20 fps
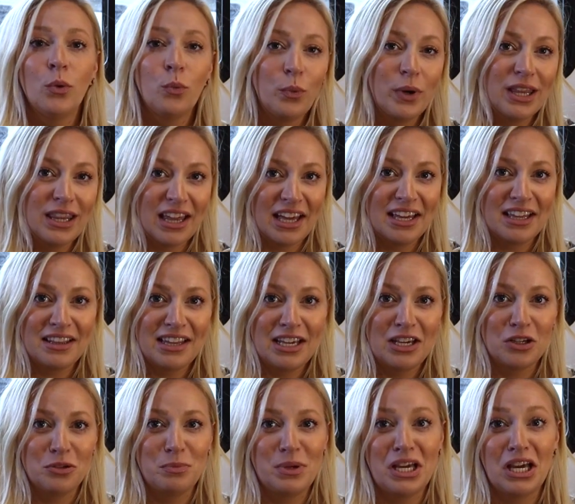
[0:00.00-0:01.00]
We likely
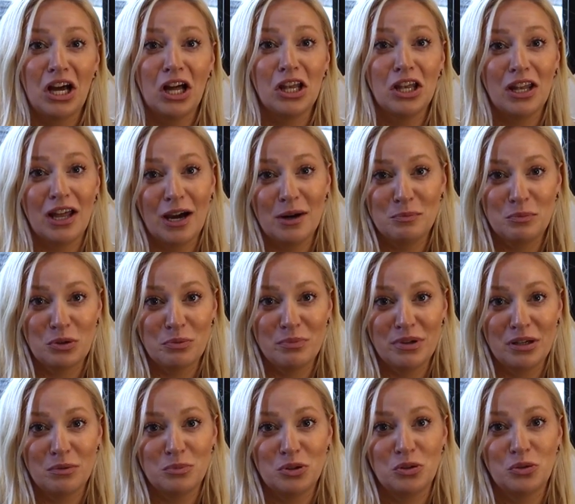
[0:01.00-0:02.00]
could be a lot more
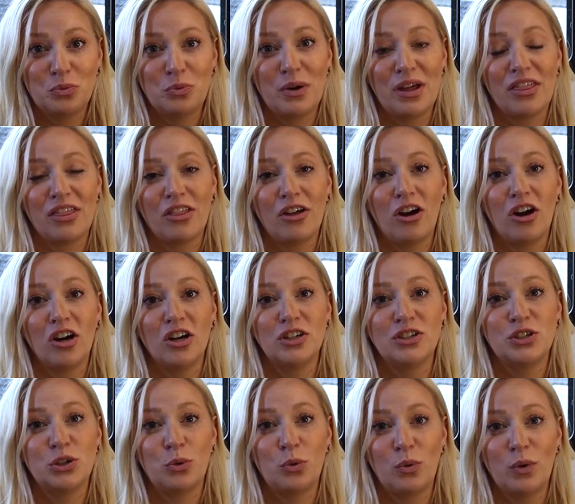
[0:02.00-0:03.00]
minimal with
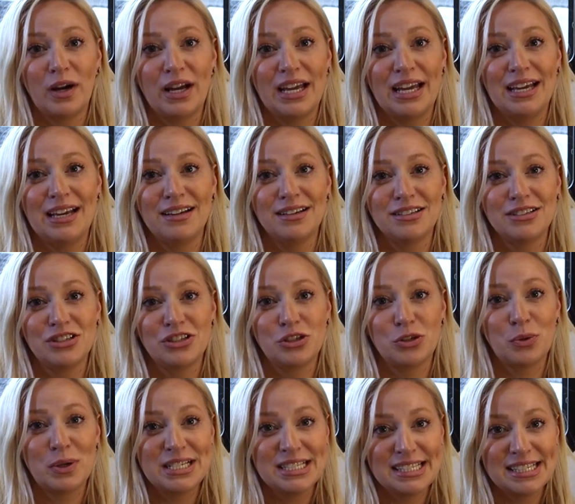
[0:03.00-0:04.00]
our toy
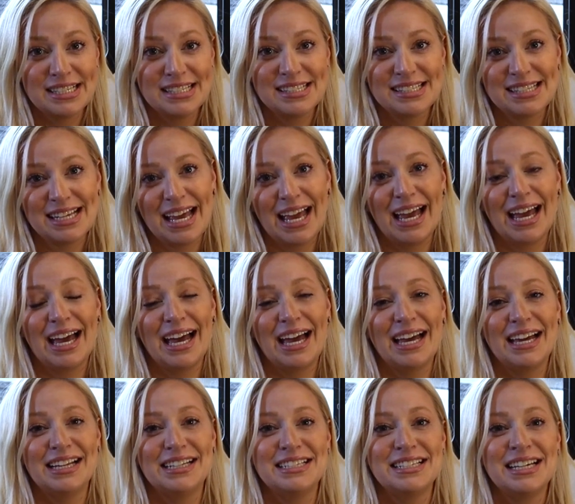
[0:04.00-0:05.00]
choices,
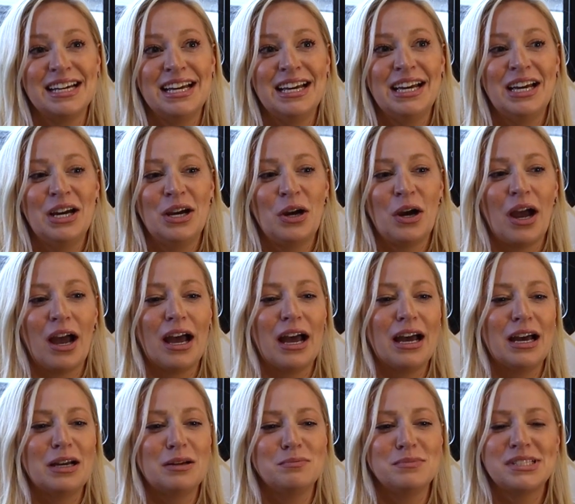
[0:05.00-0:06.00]
and
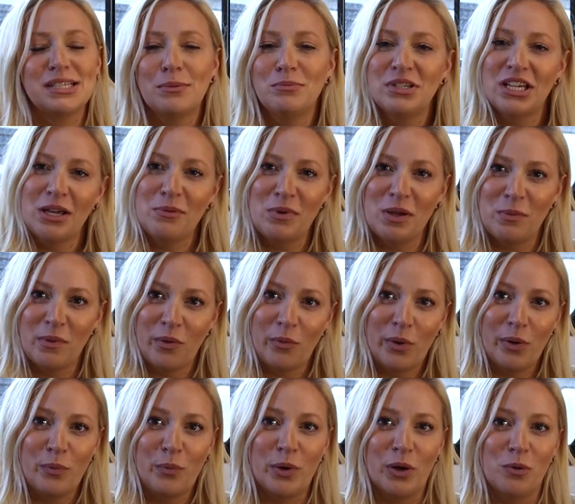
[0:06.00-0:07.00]
someday maybe
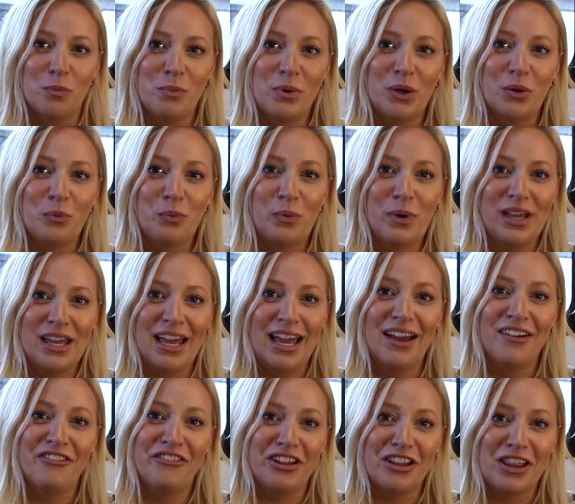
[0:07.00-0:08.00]
we will, but we
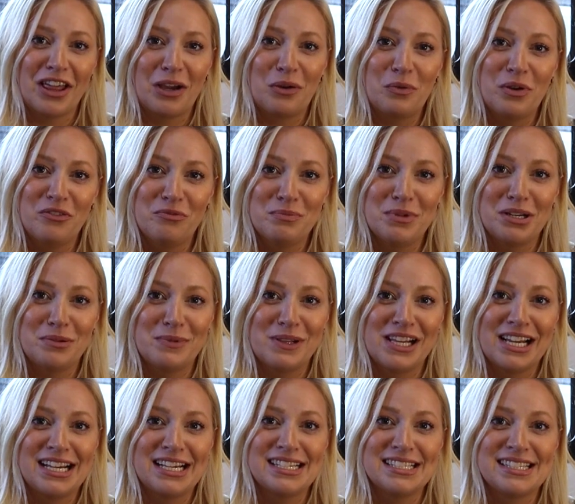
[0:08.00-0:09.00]
feel like we've
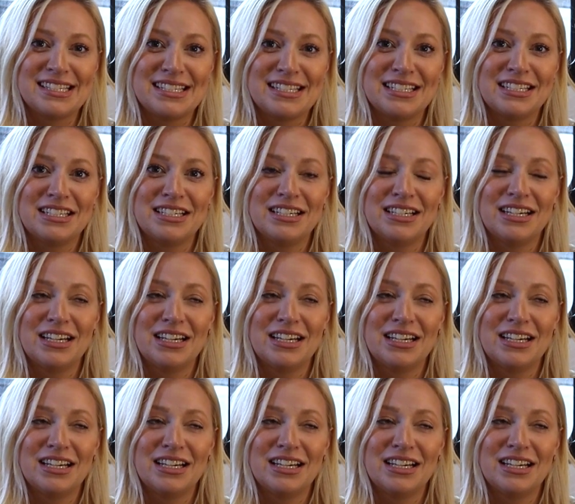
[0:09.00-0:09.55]
minimized